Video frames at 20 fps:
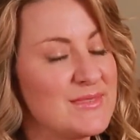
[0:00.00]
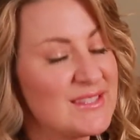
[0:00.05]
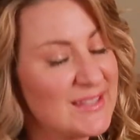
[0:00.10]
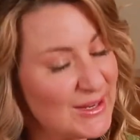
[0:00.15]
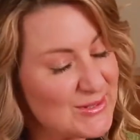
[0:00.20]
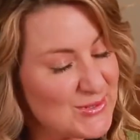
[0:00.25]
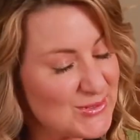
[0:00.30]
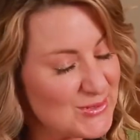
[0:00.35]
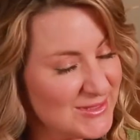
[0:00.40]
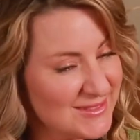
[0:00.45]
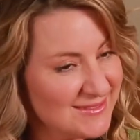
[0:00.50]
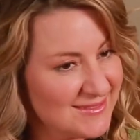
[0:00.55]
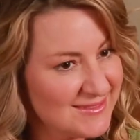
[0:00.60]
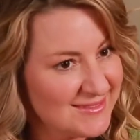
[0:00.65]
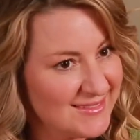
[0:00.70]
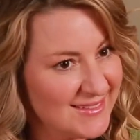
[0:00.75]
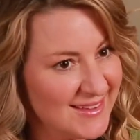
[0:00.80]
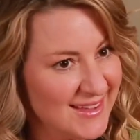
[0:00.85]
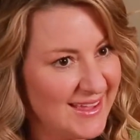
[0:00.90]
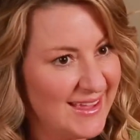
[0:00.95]
scheduled,
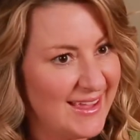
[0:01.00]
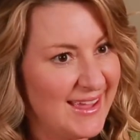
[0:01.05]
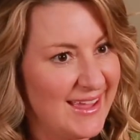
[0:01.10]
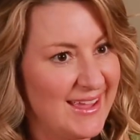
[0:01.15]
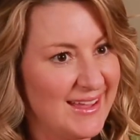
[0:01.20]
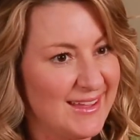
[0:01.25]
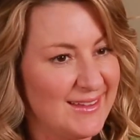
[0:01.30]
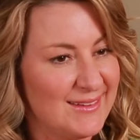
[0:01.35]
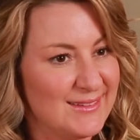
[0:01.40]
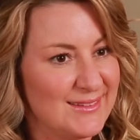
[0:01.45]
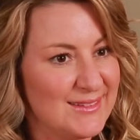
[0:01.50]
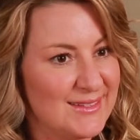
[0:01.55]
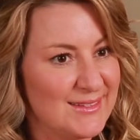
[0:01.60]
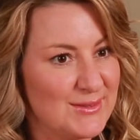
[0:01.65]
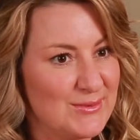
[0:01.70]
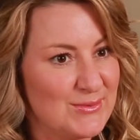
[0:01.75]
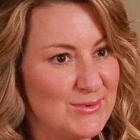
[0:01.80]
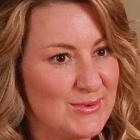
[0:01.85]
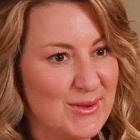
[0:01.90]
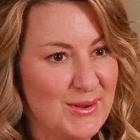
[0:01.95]
and
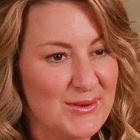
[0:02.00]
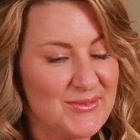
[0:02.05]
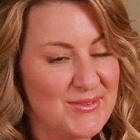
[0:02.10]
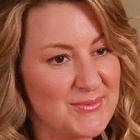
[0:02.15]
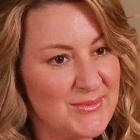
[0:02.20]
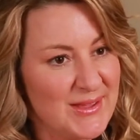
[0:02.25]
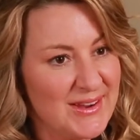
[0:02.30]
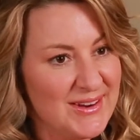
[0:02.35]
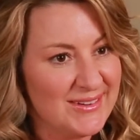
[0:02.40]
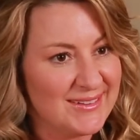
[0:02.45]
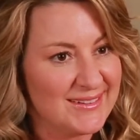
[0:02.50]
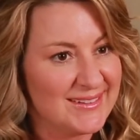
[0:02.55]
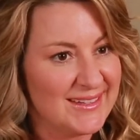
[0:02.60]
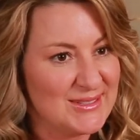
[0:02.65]
we'll go from there.